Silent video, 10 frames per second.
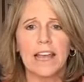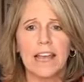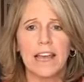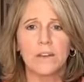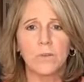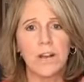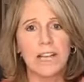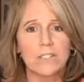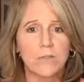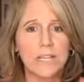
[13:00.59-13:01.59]
and we're
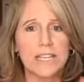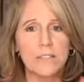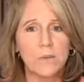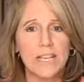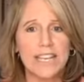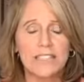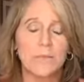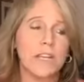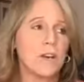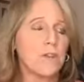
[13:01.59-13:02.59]
kind of tweaking
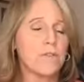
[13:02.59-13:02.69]
as we go.